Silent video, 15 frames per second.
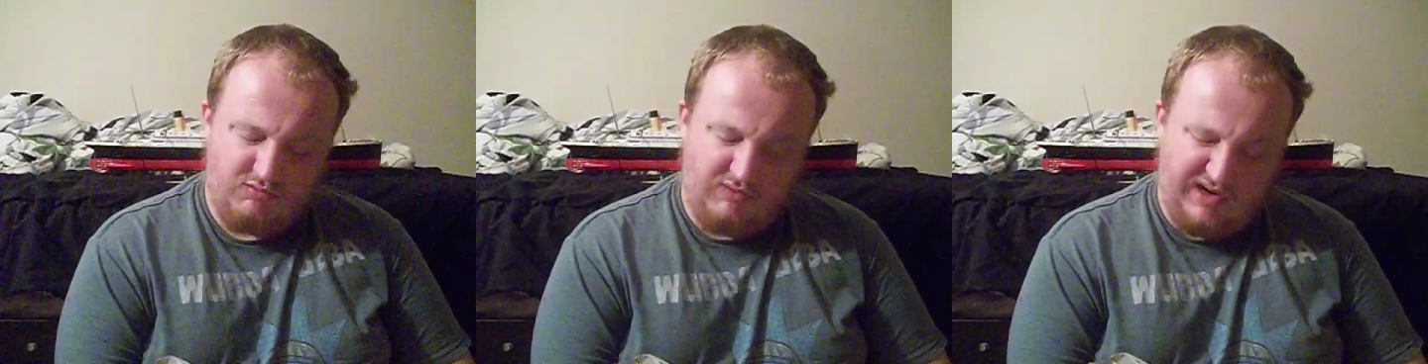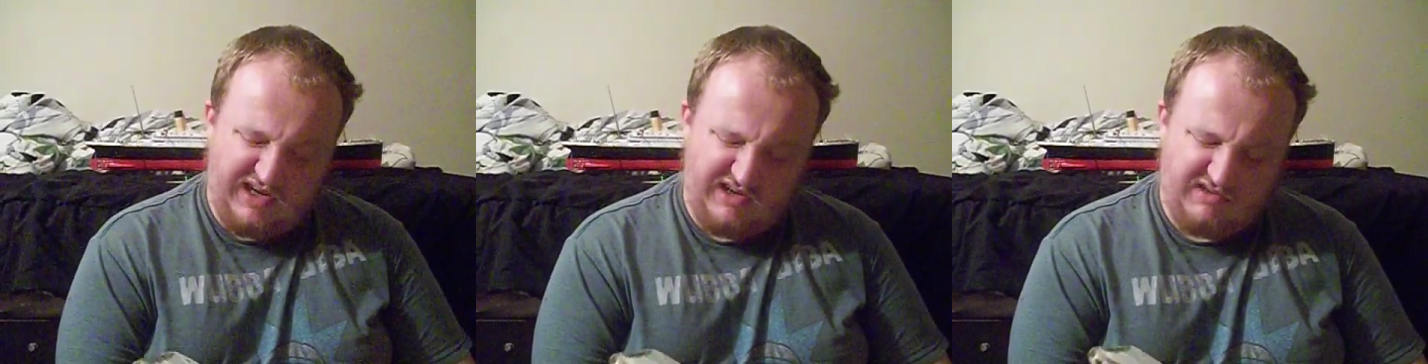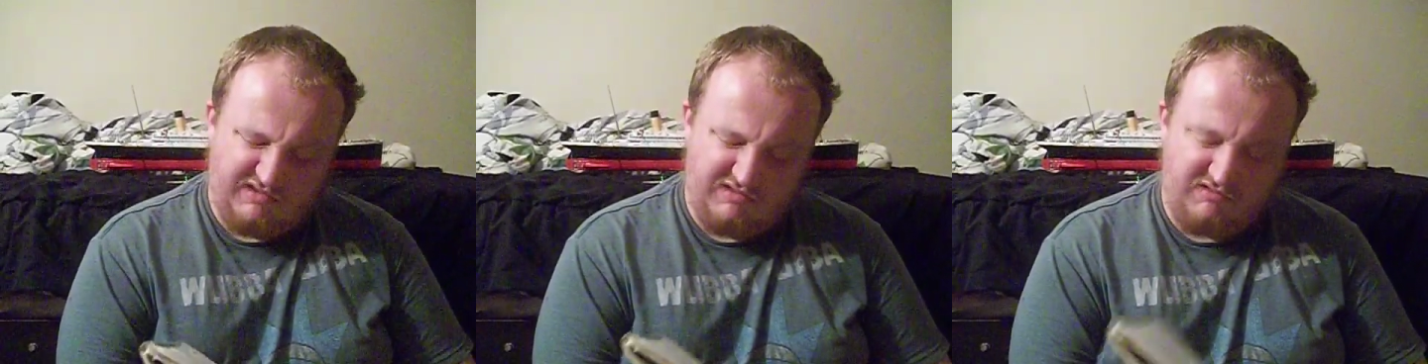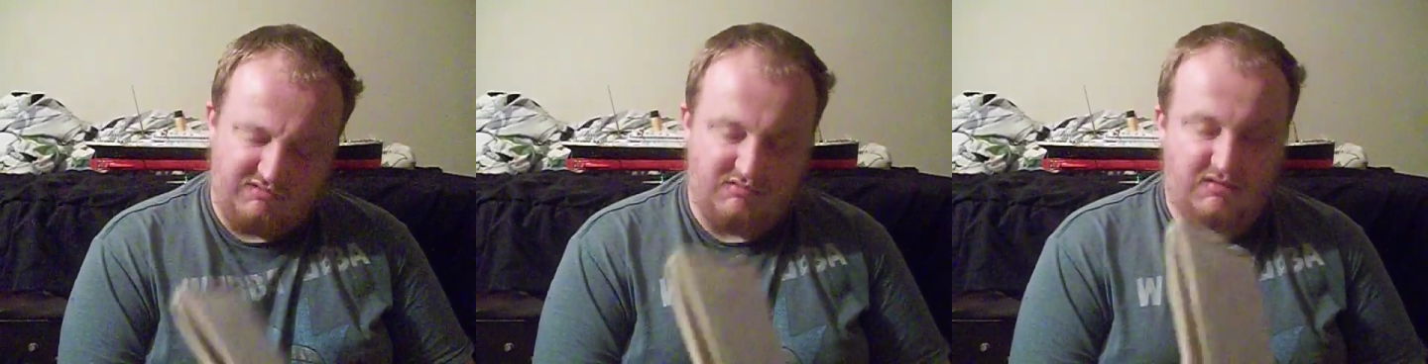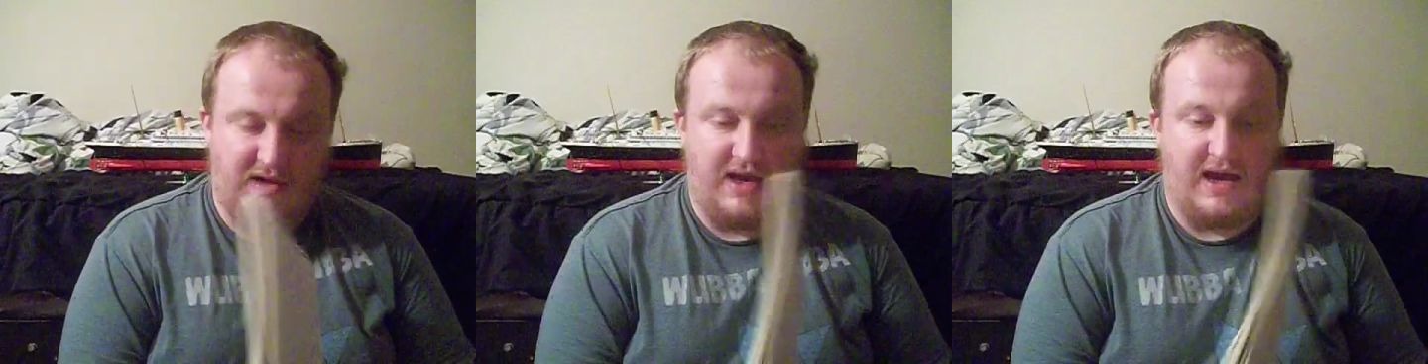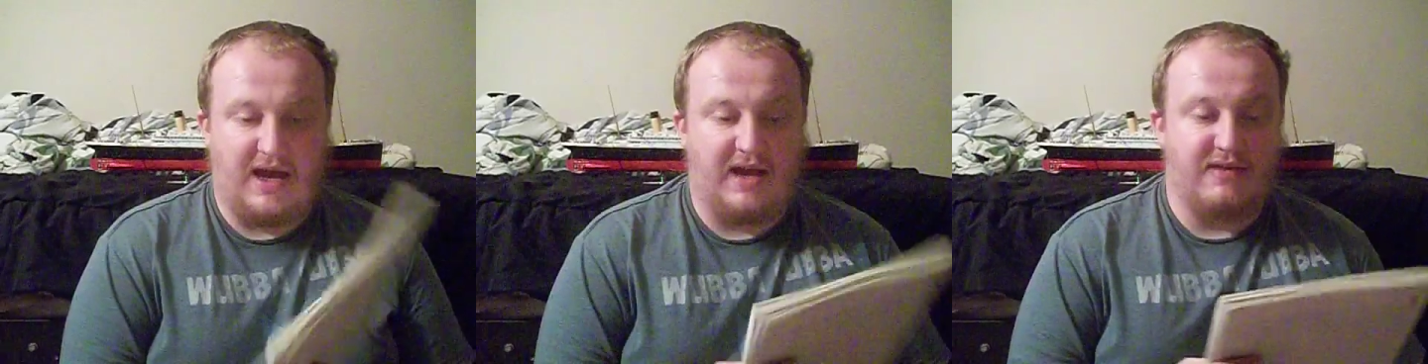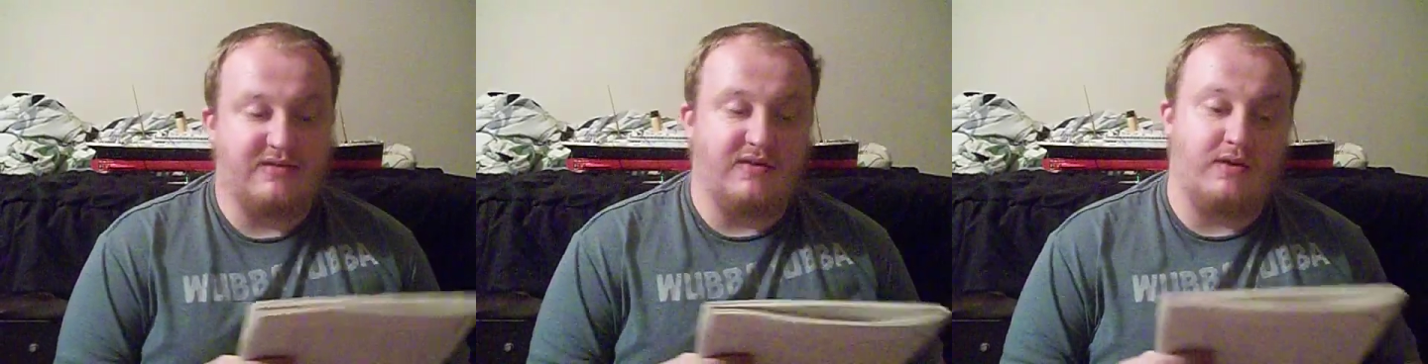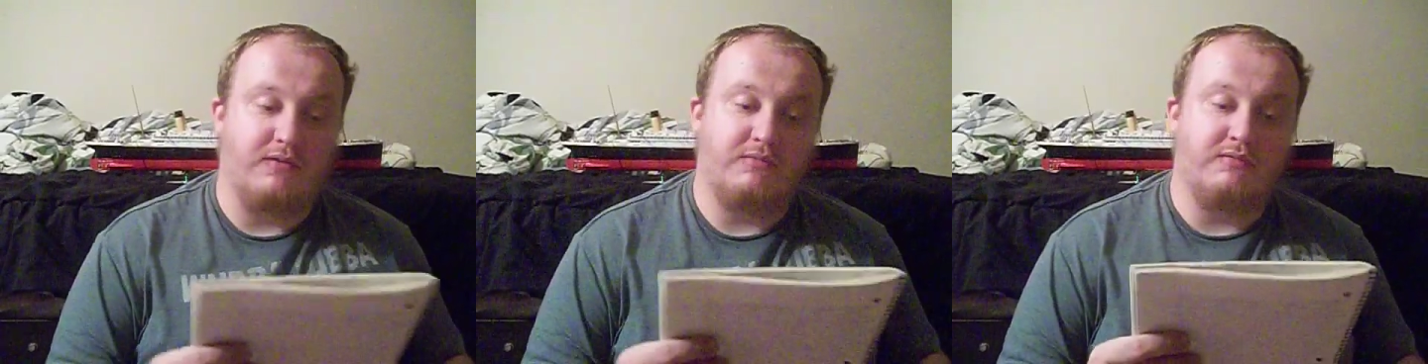Well, I
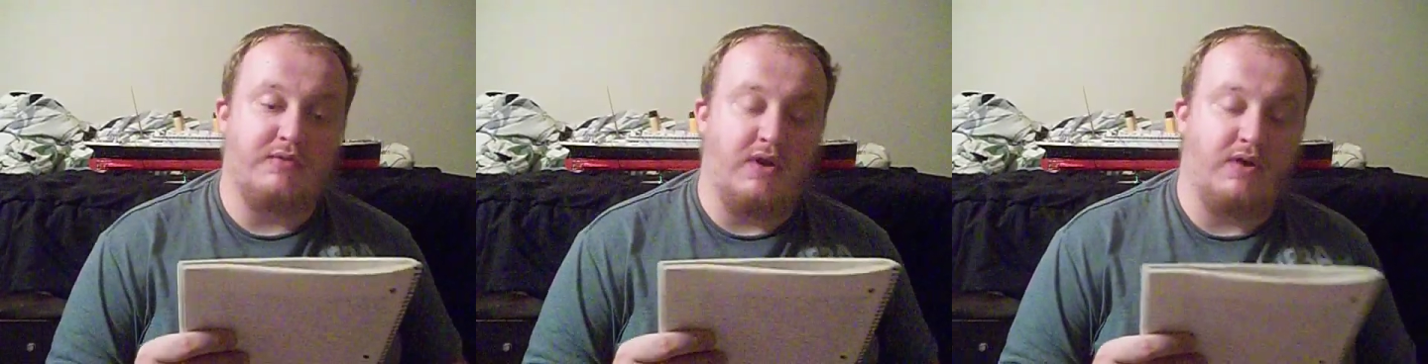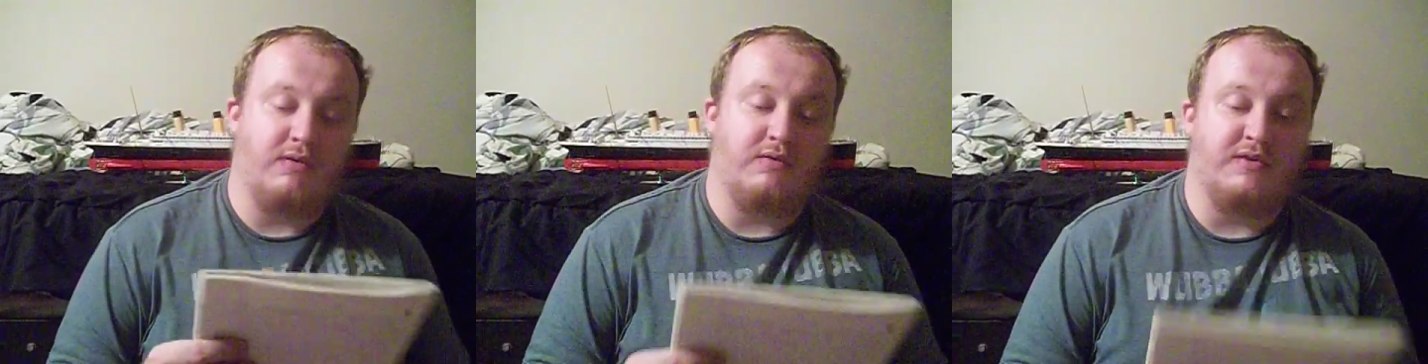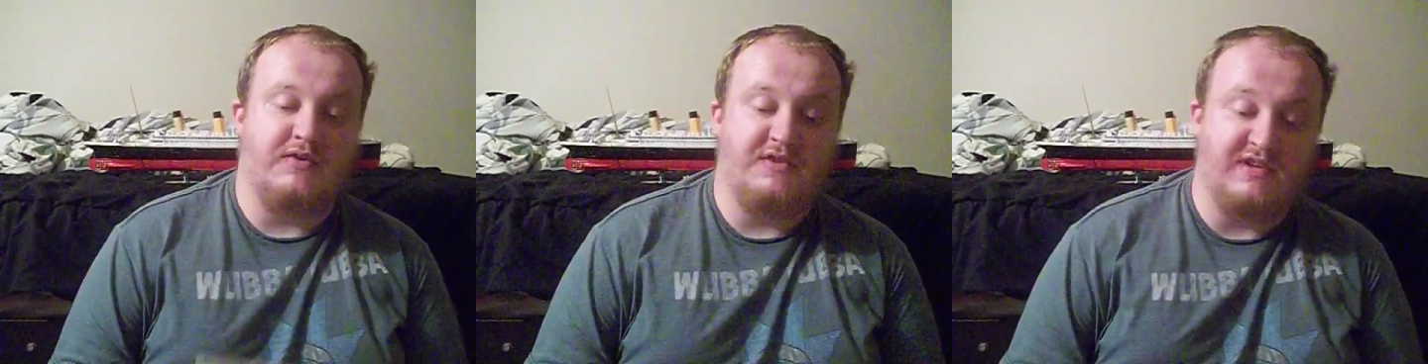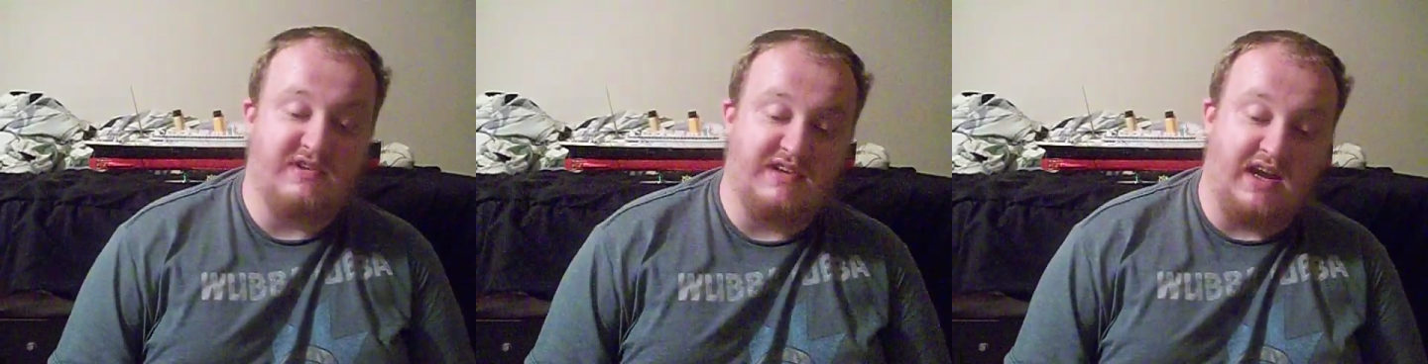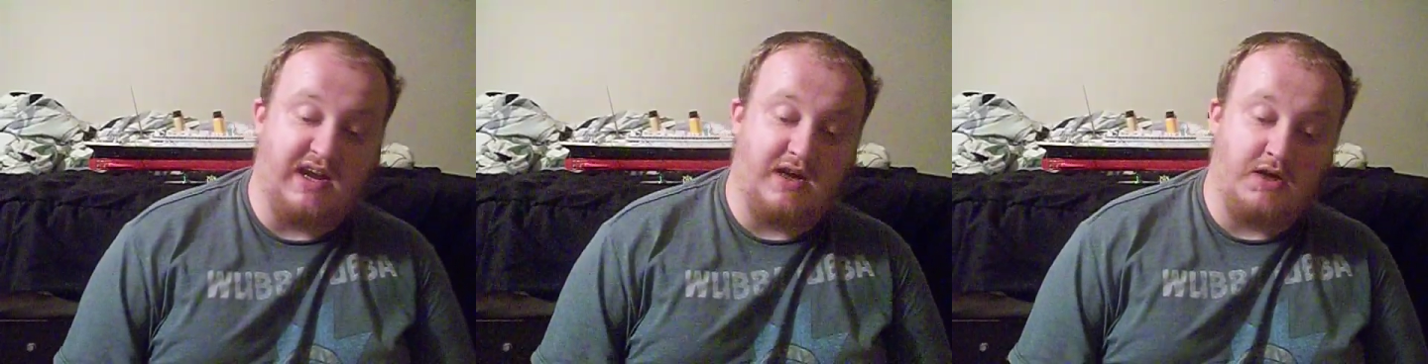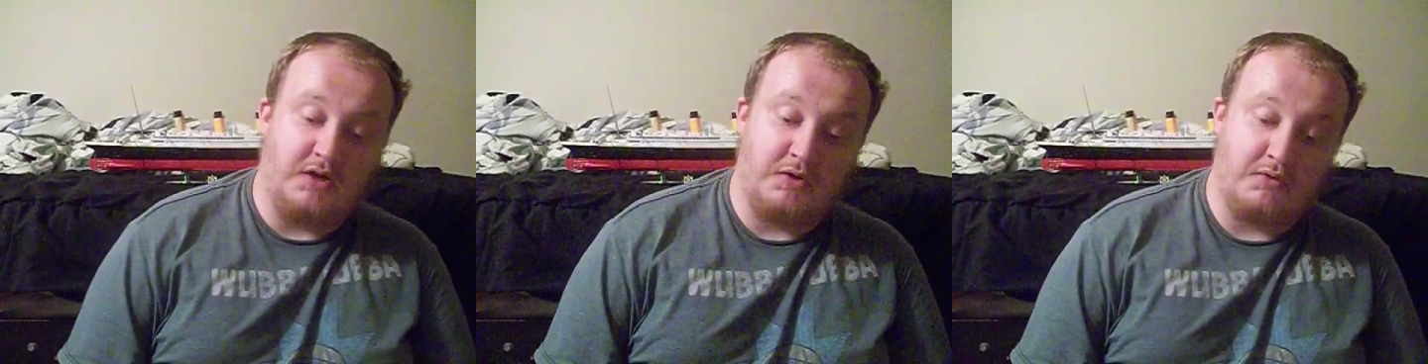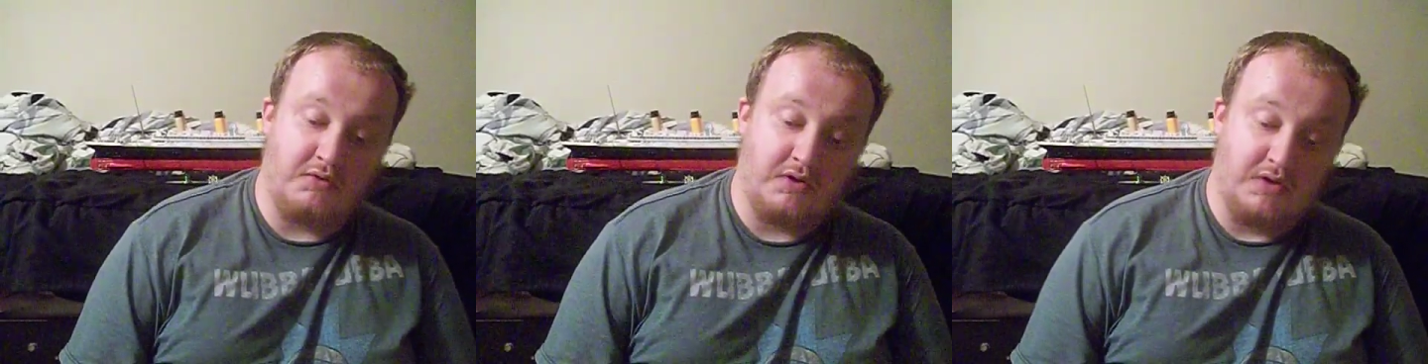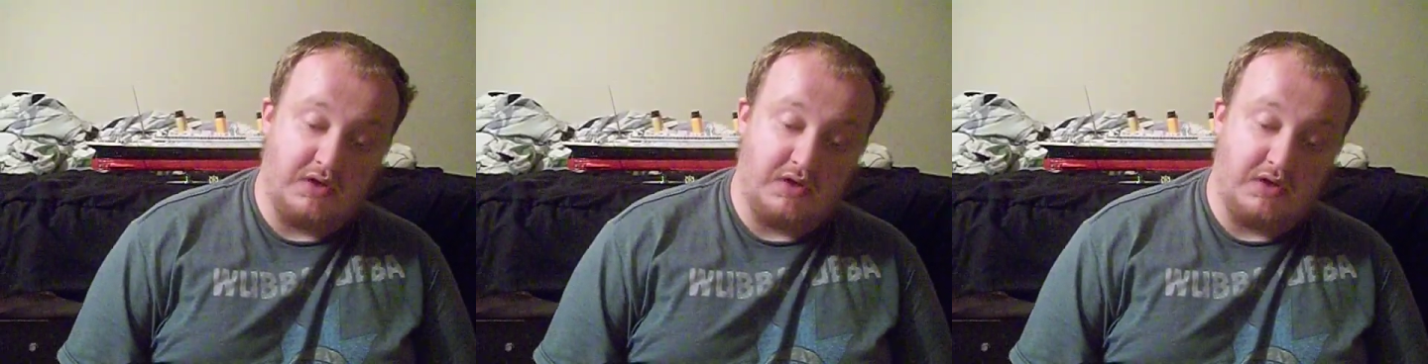don't know, Lusitania.